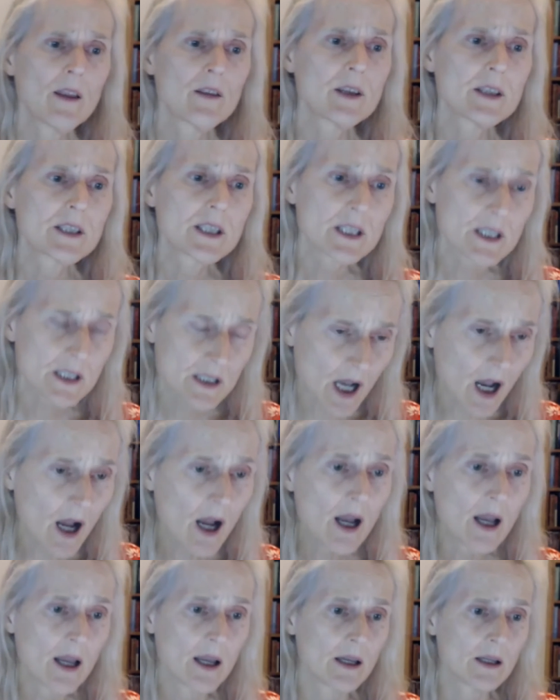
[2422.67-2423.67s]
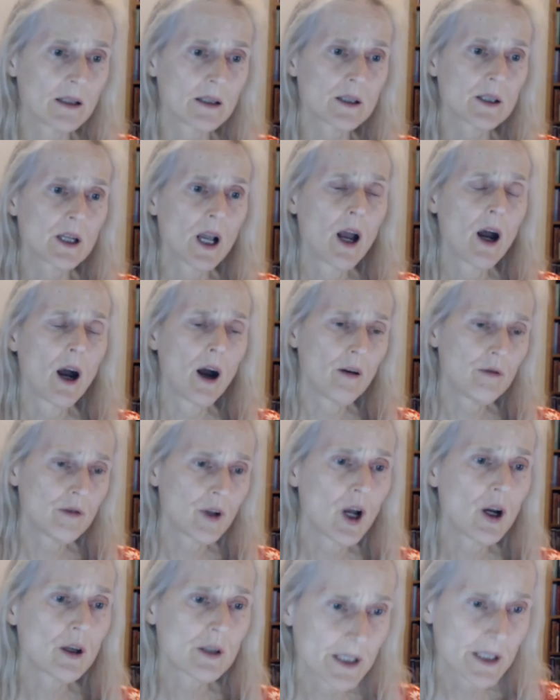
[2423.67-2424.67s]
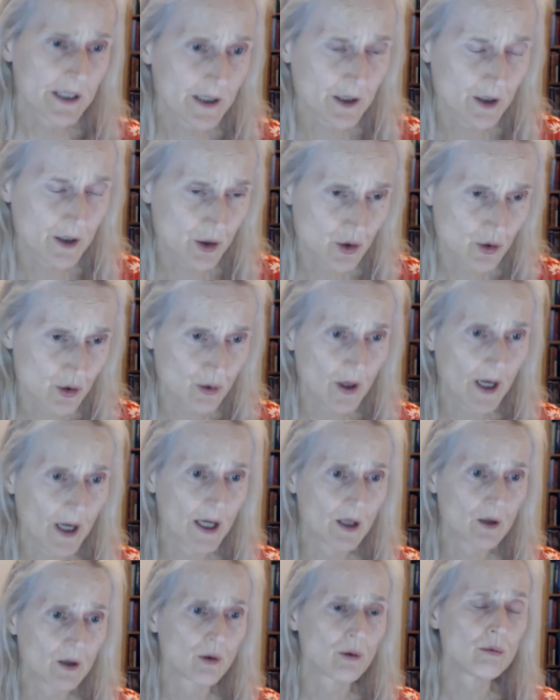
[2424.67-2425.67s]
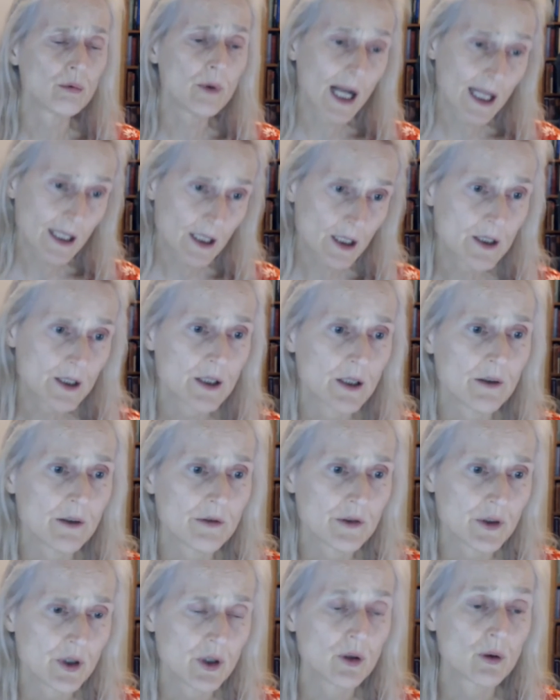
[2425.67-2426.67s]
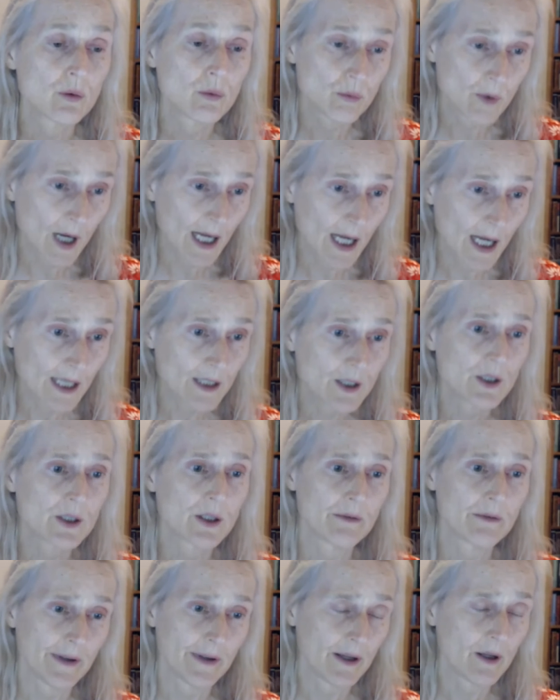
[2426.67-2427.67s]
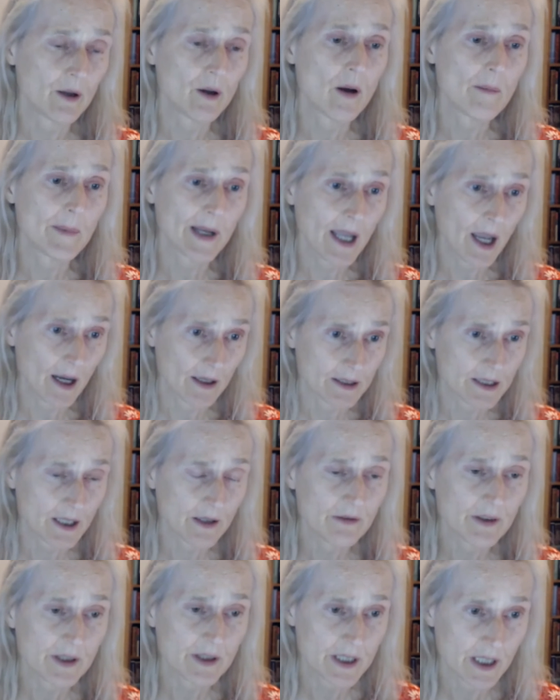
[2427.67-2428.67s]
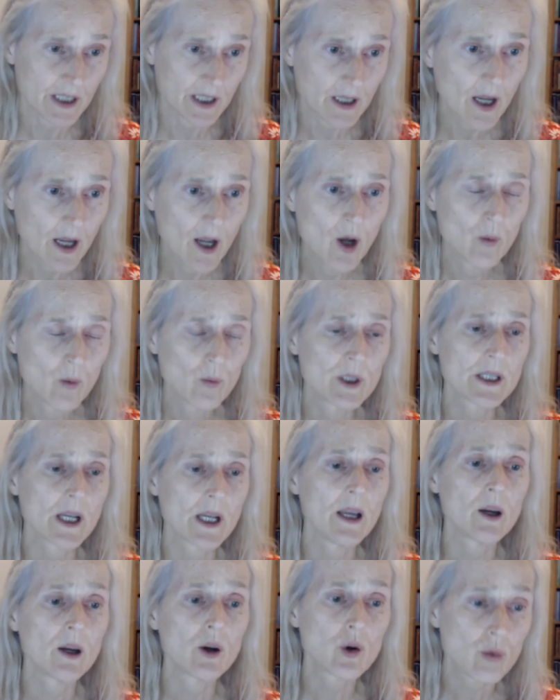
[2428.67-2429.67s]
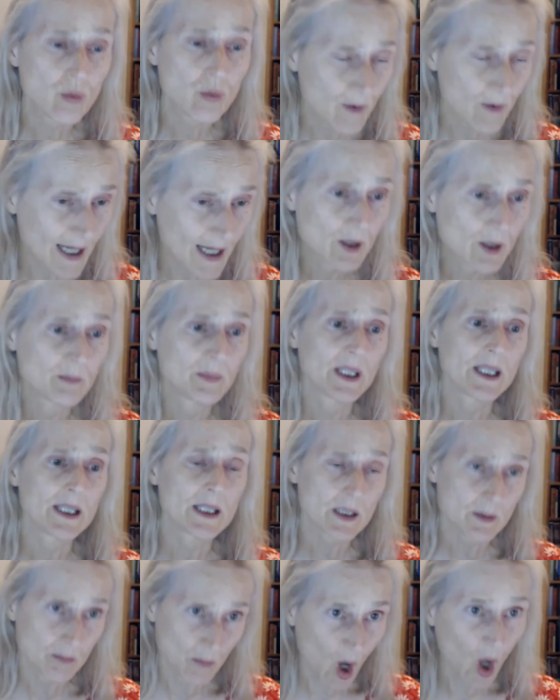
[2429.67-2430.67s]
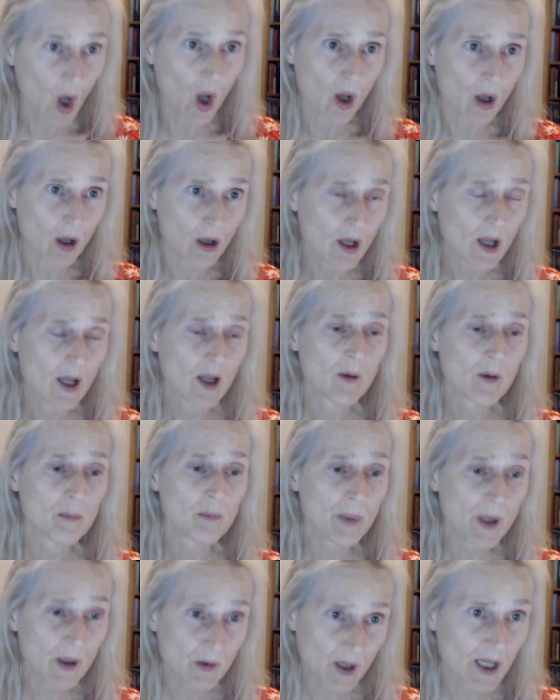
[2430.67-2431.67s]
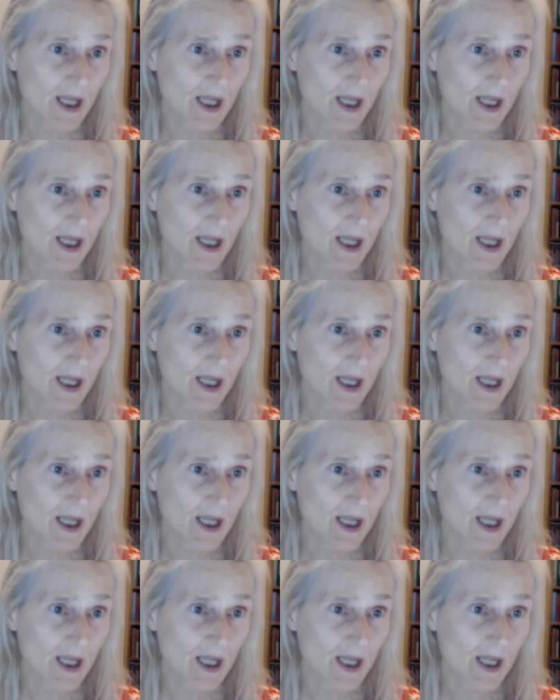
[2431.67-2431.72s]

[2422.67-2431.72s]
the size of long distance trade relative to the rest of economic activity was incredibly small, be,